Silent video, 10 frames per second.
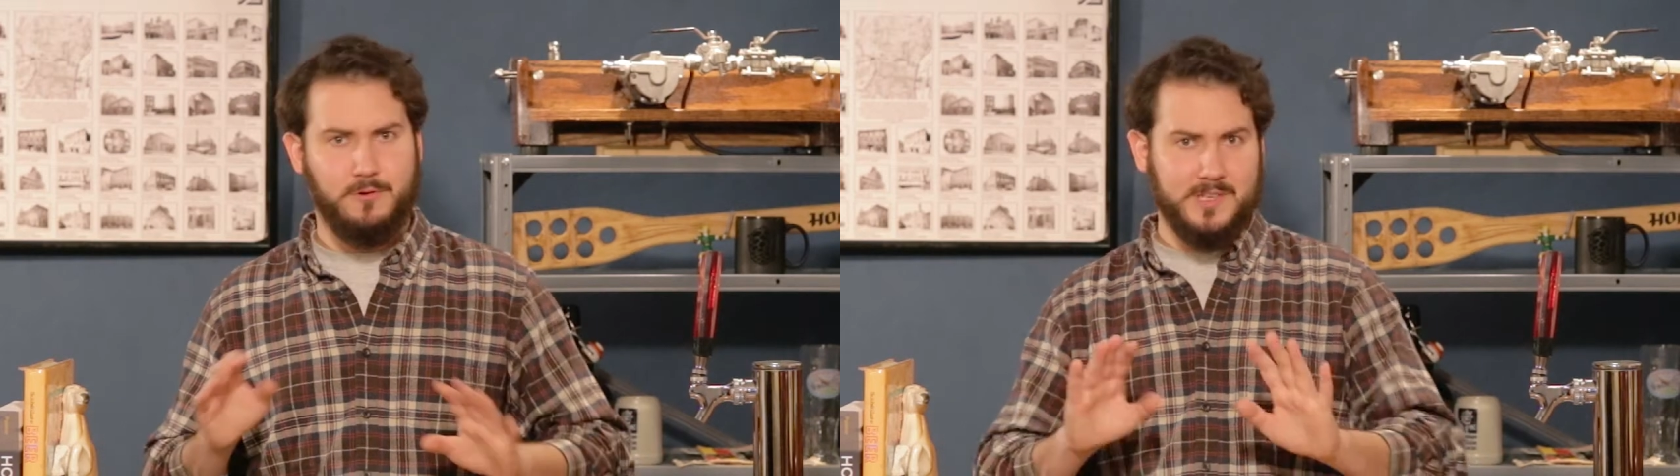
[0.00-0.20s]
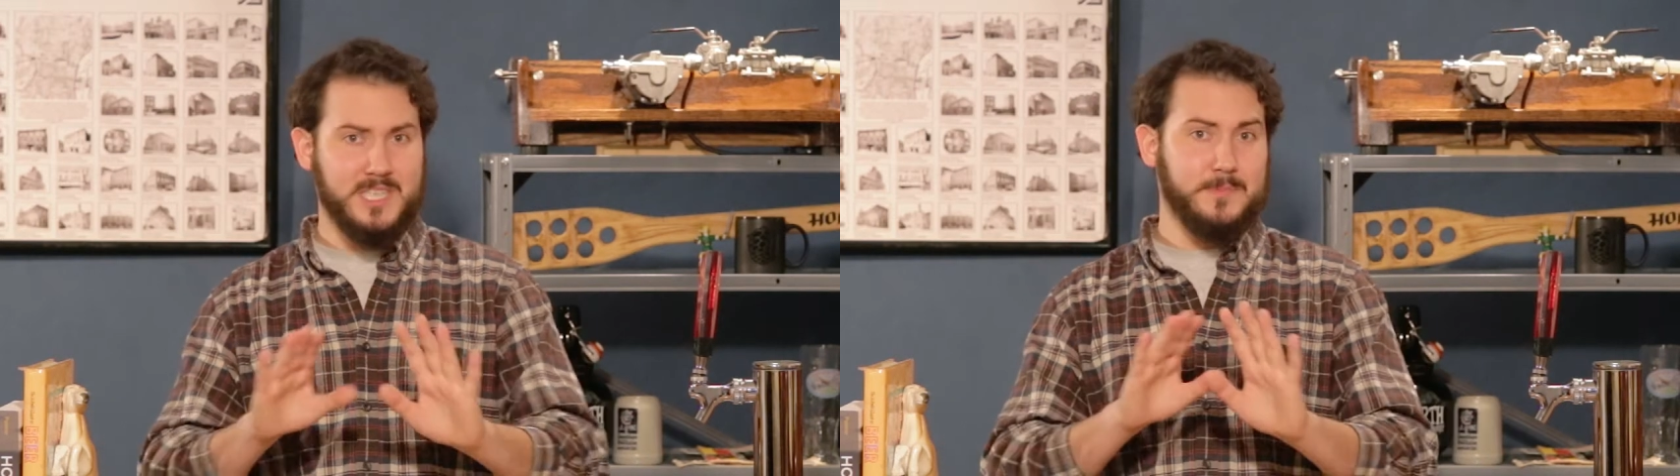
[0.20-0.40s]

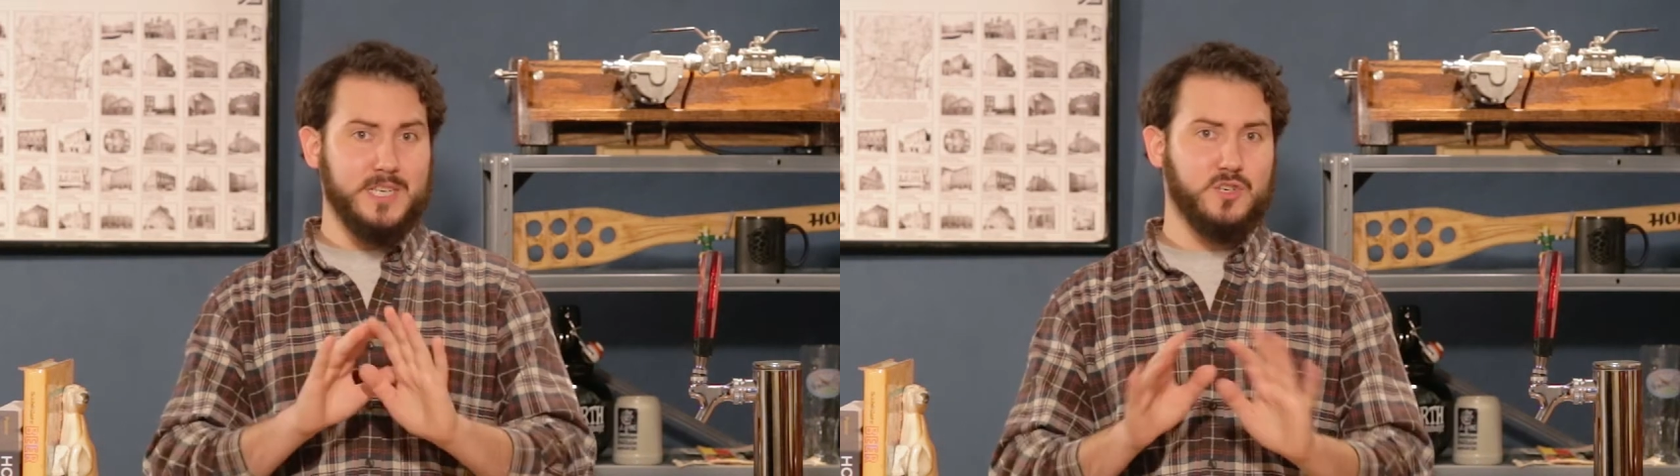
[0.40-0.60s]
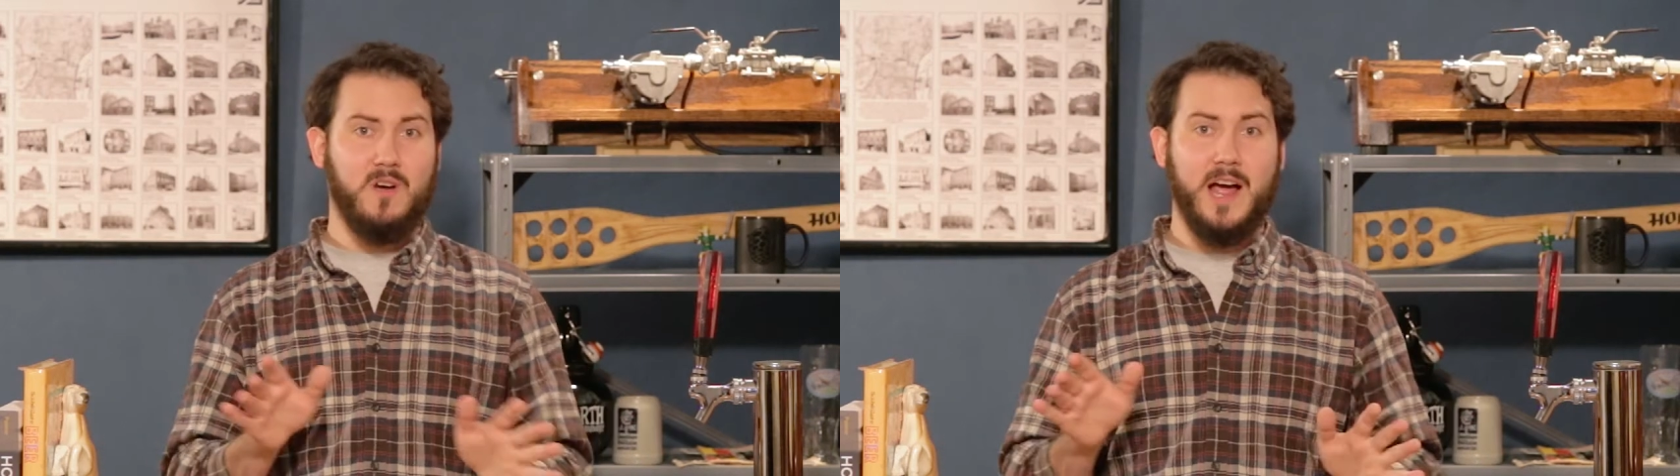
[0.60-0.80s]
or at least we
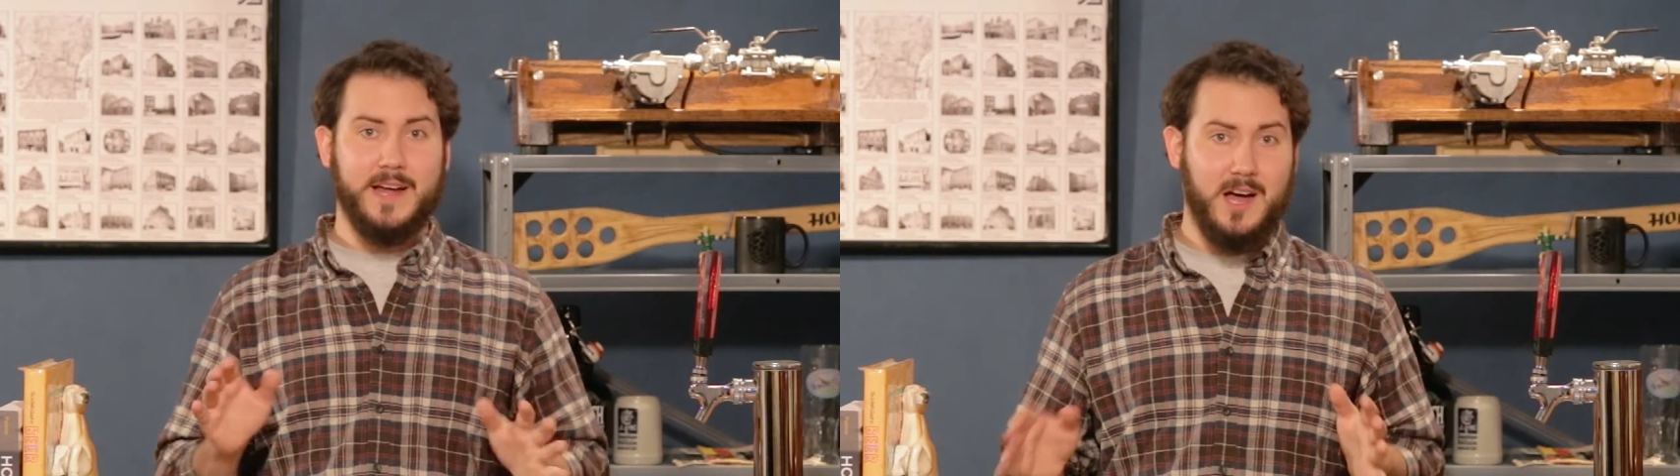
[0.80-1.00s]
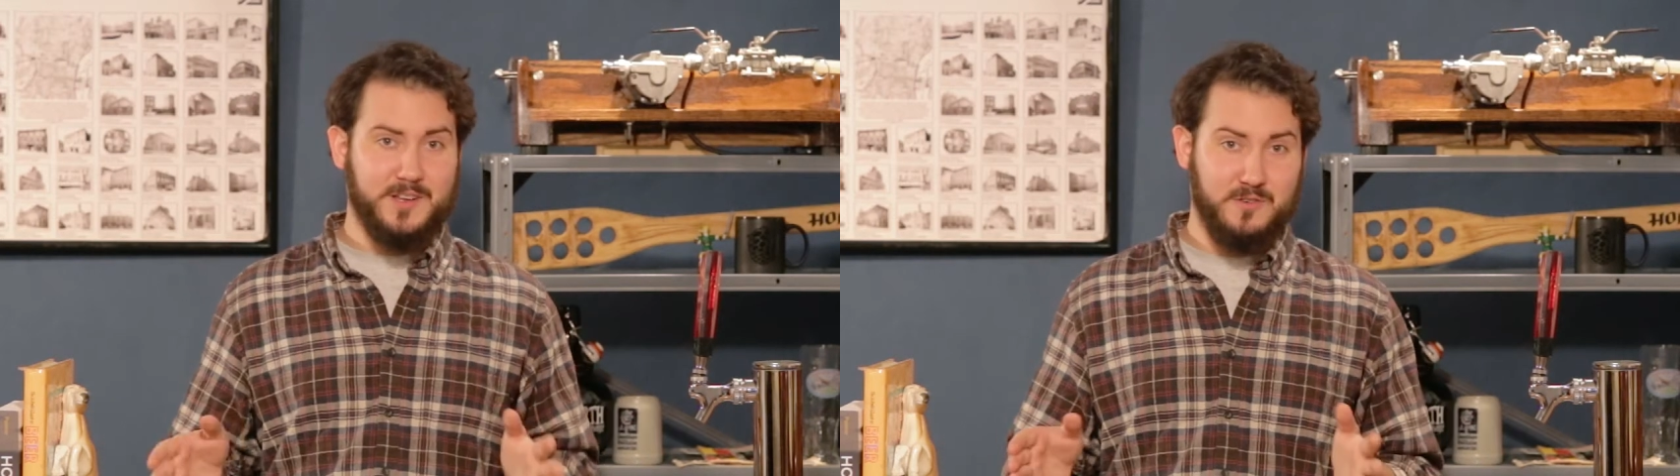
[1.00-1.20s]
try
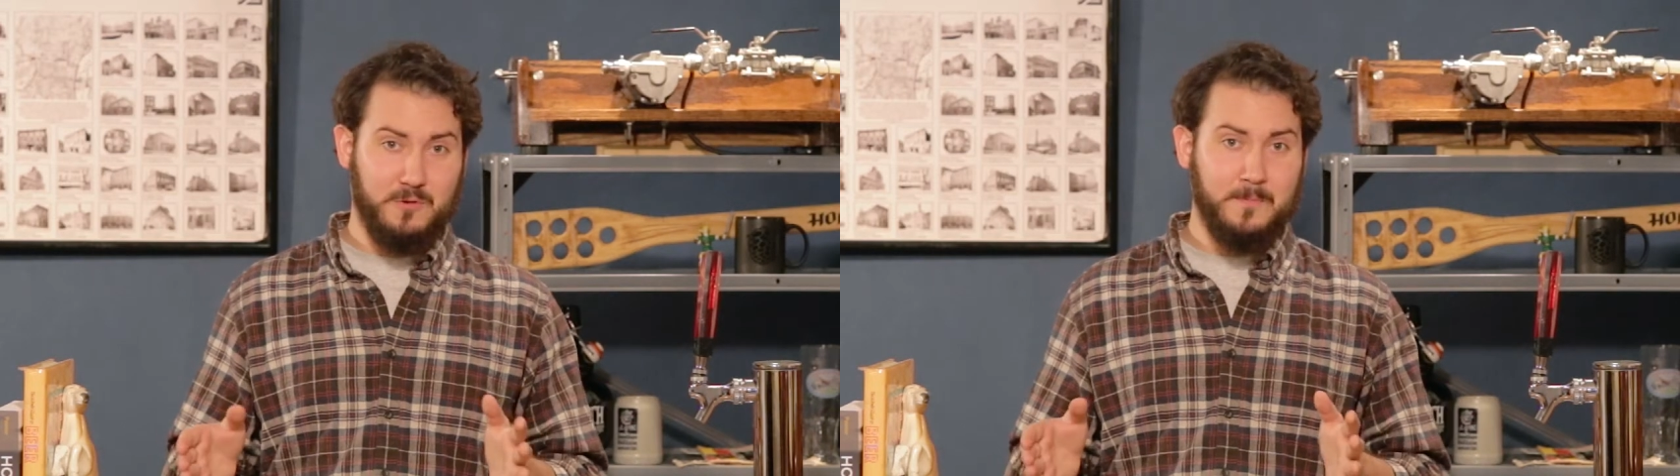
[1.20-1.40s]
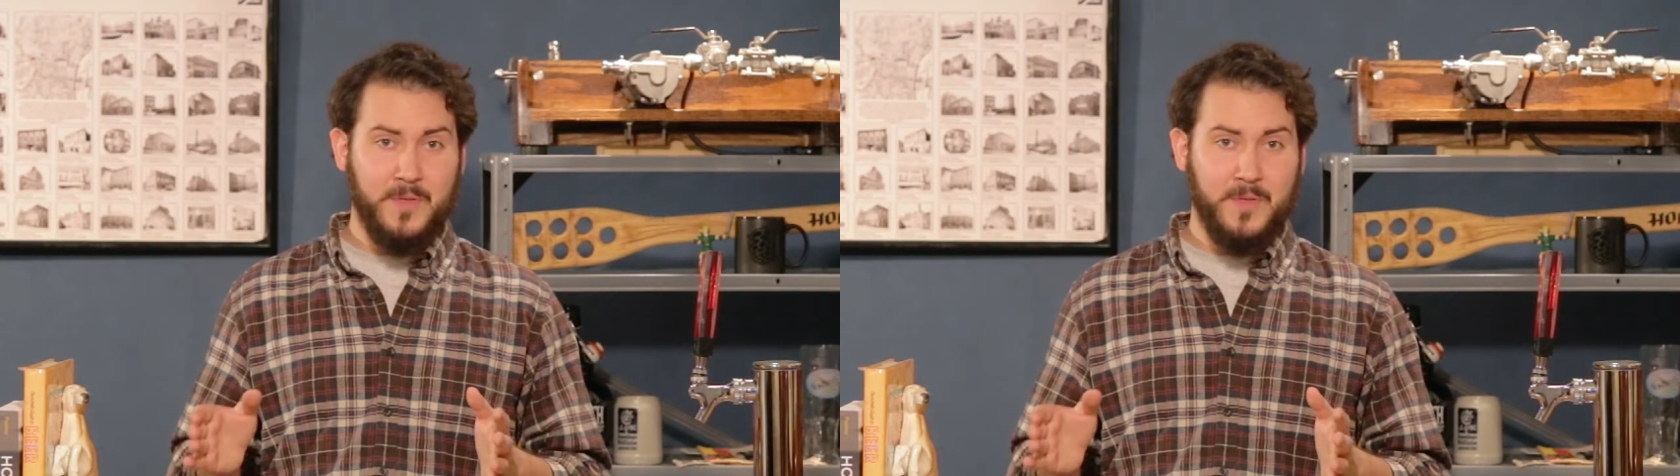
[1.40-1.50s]
not to.